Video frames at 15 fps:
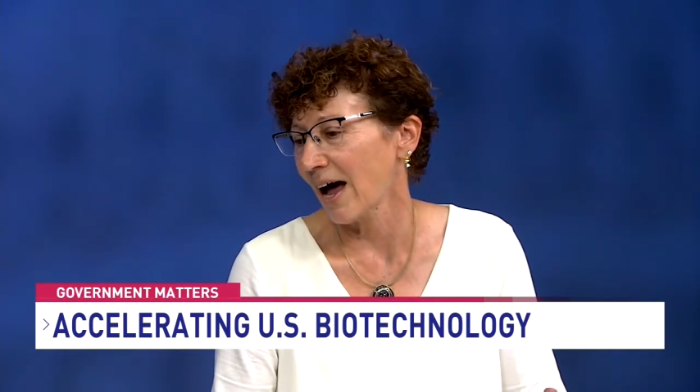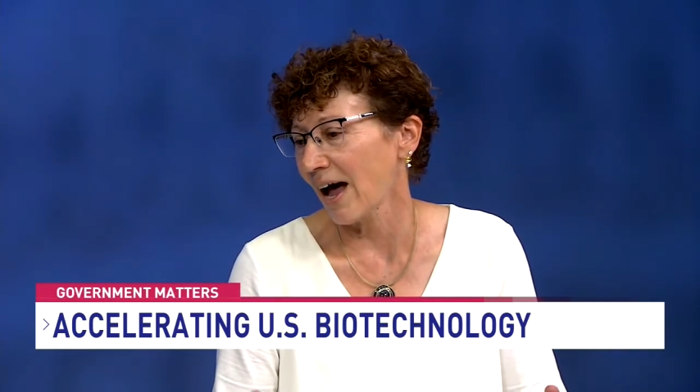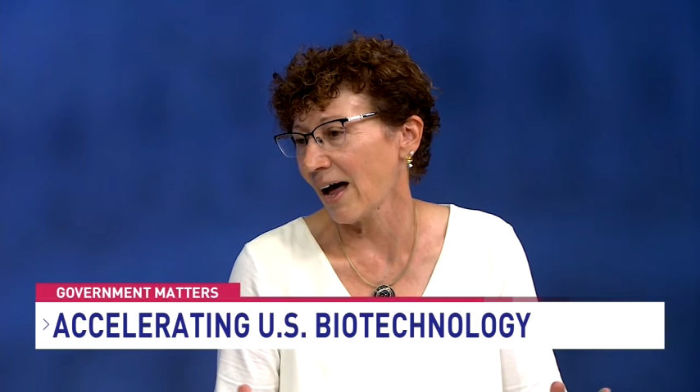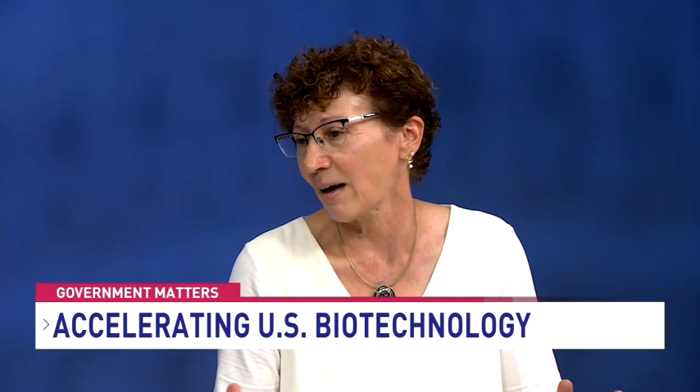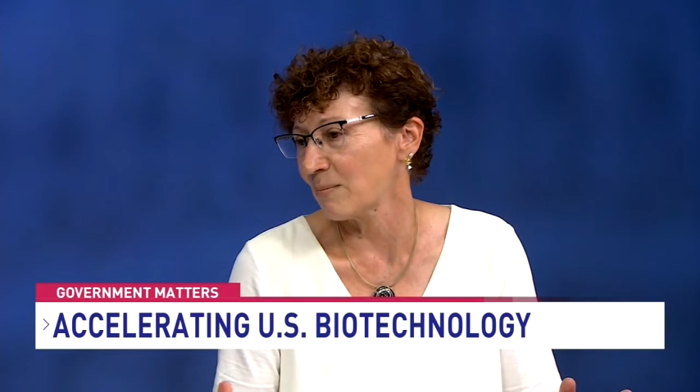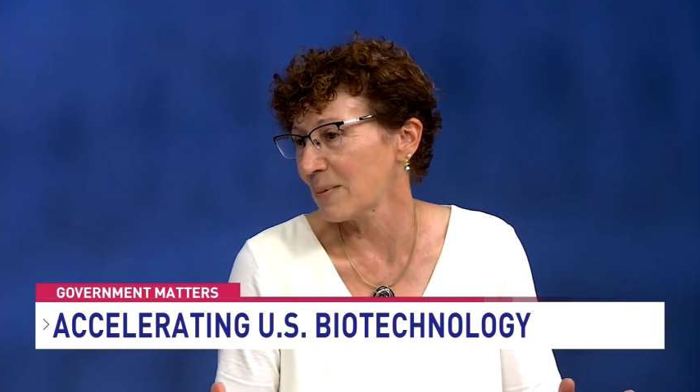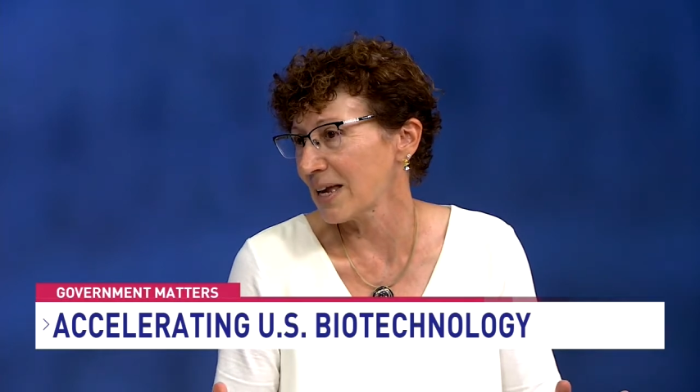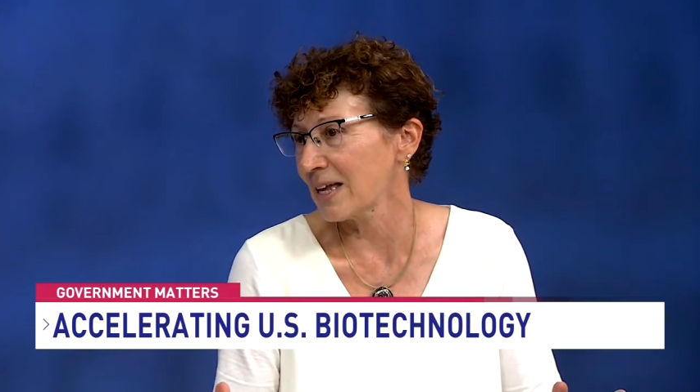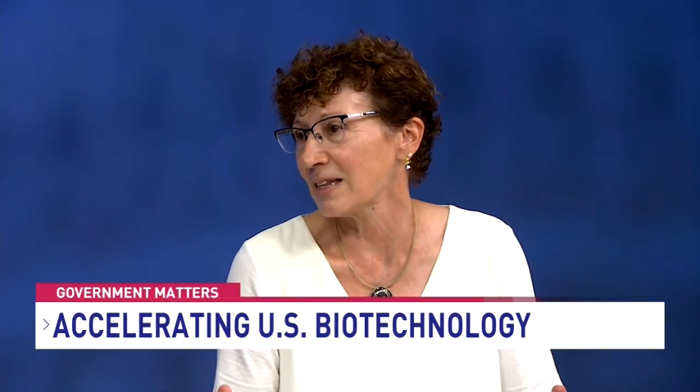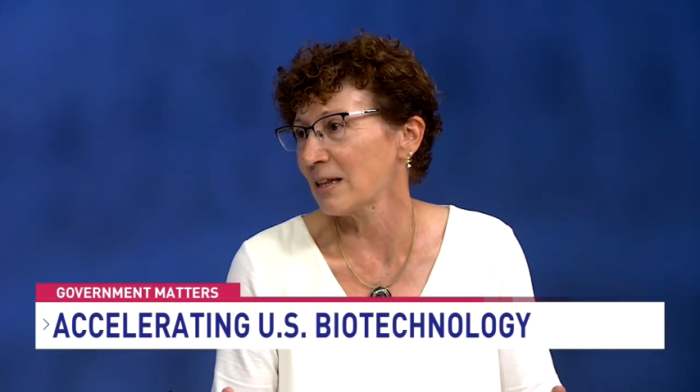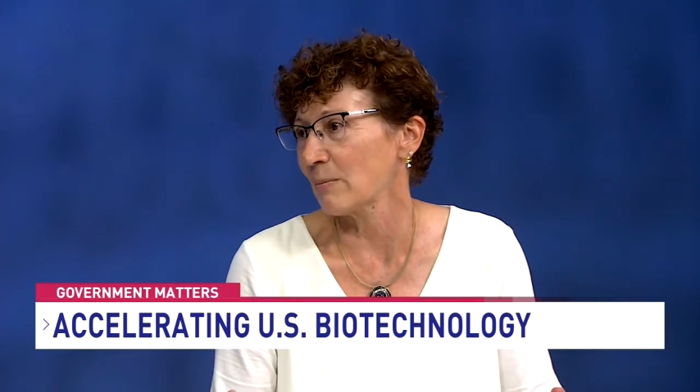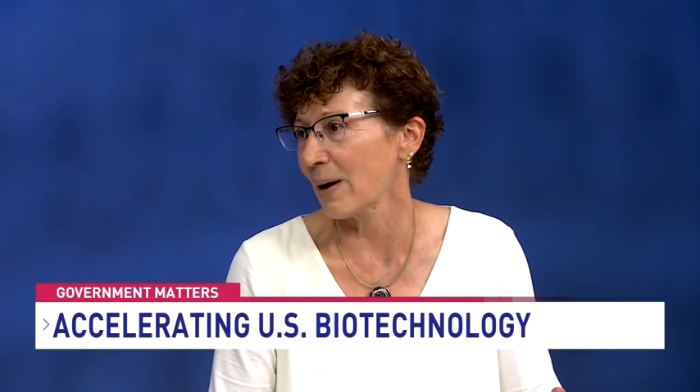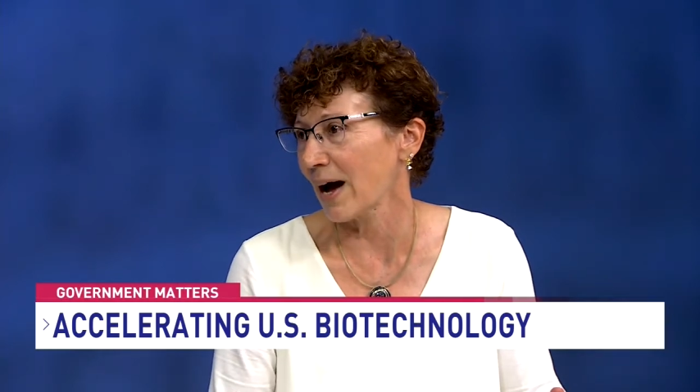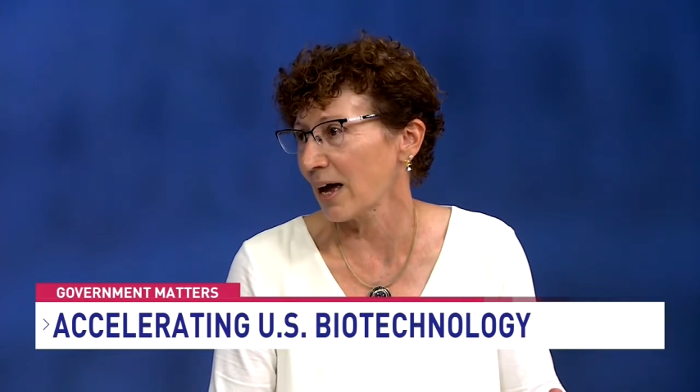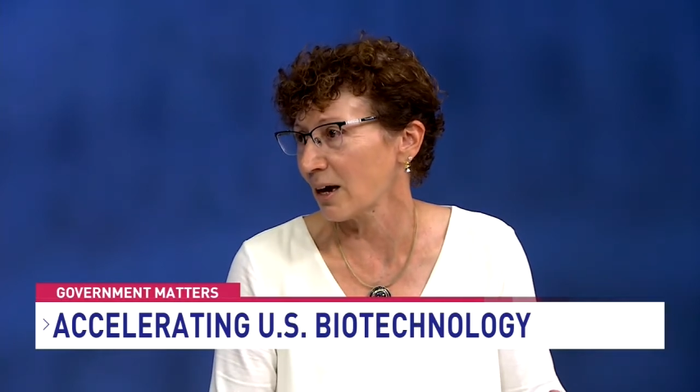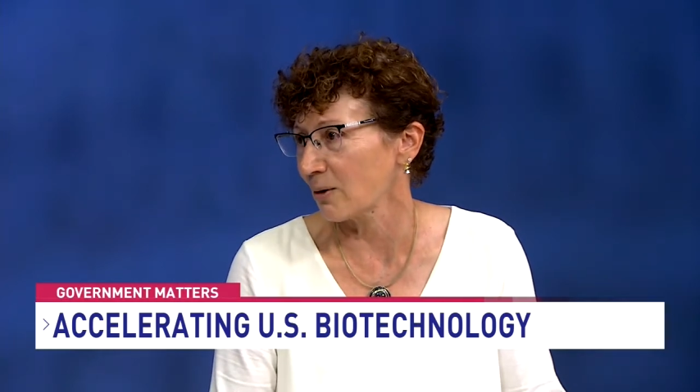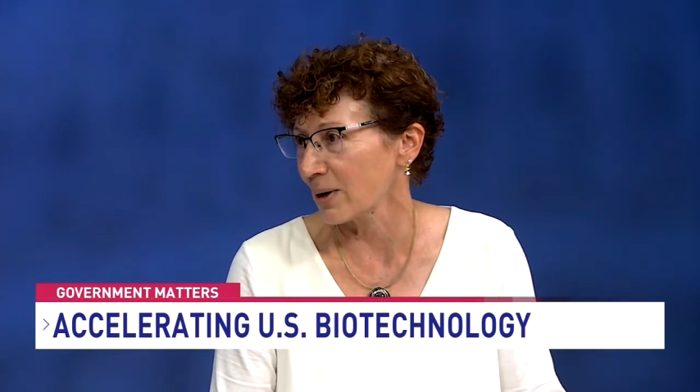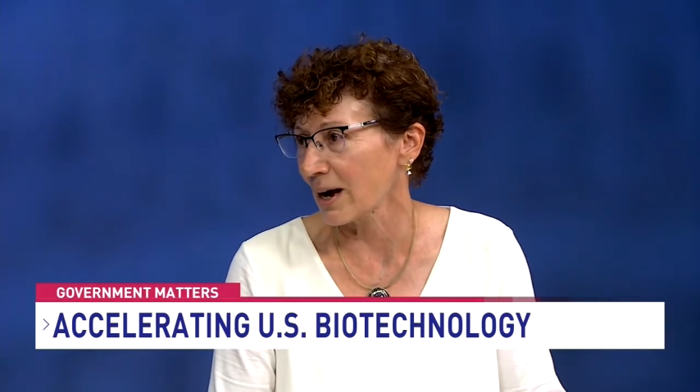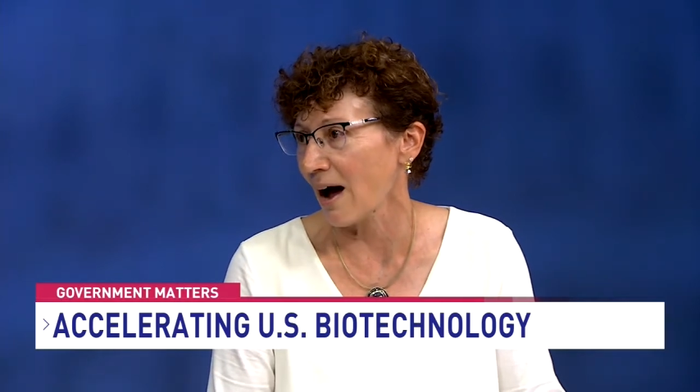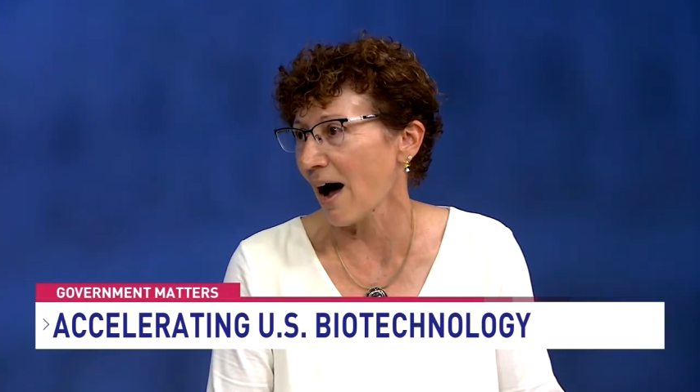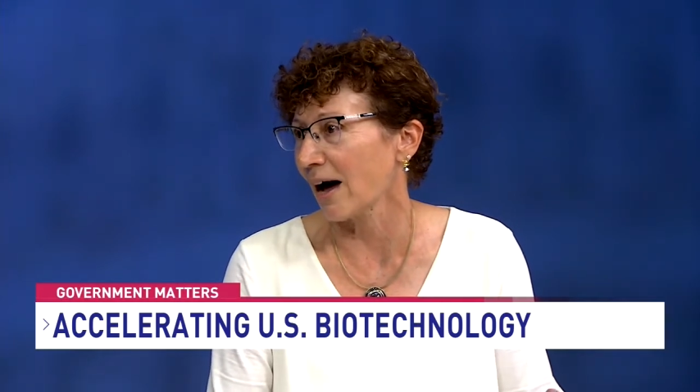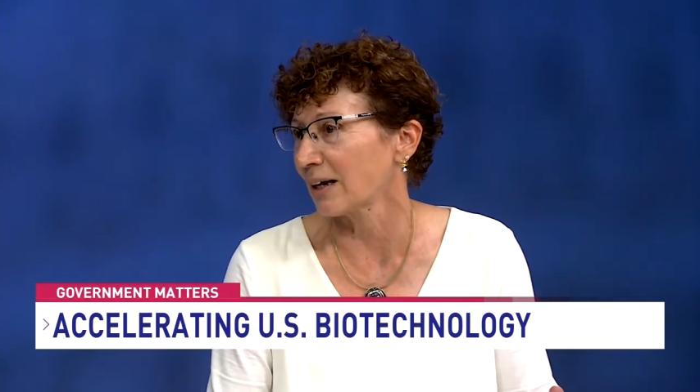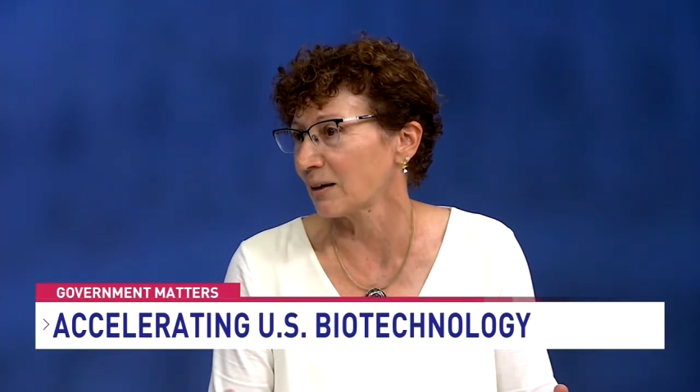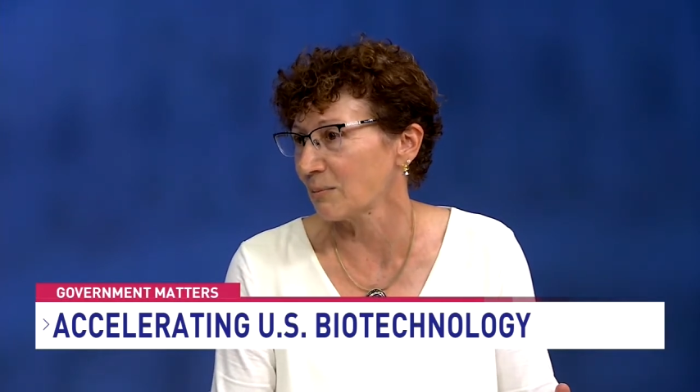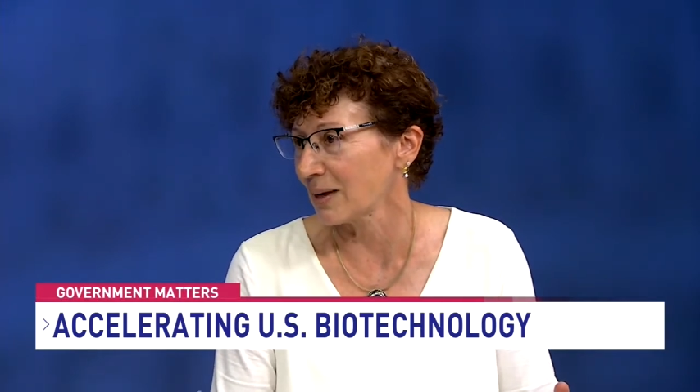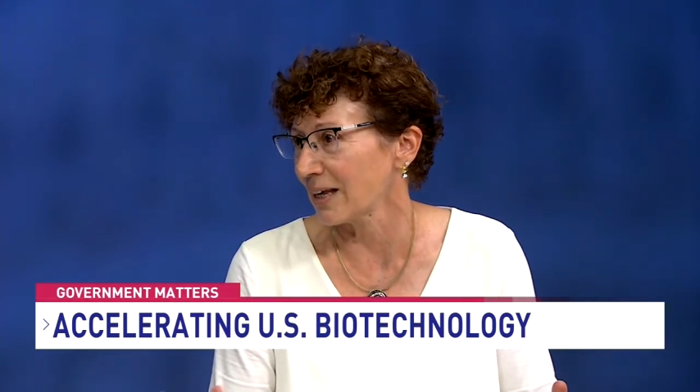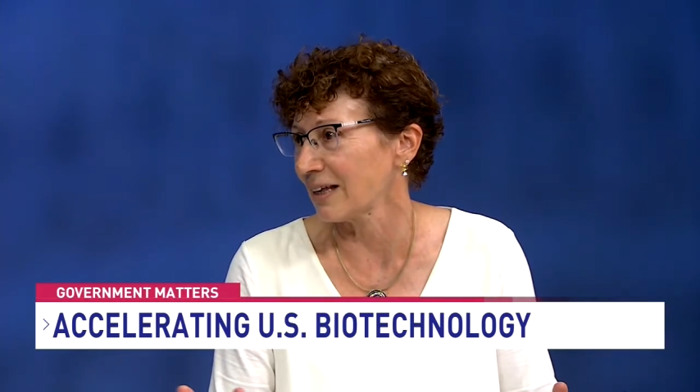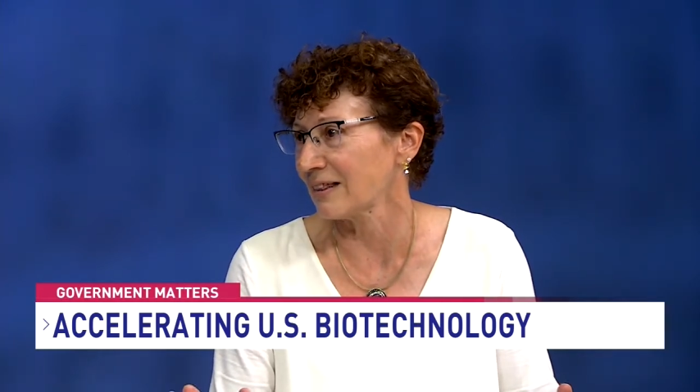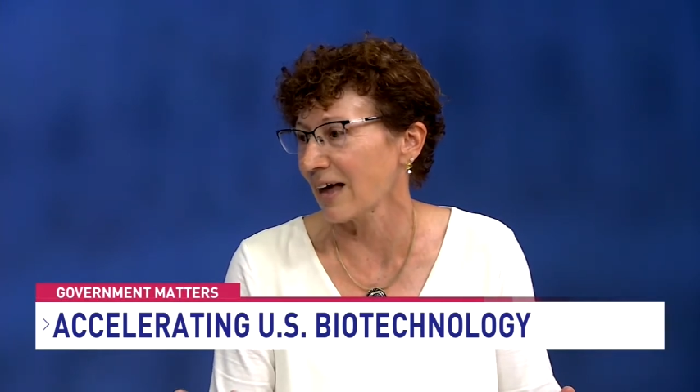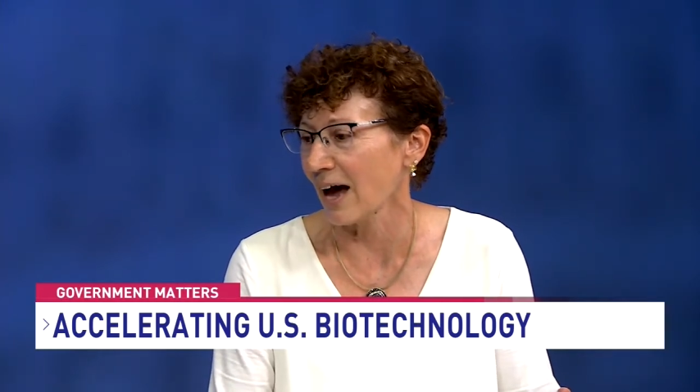um, in the bioeconomy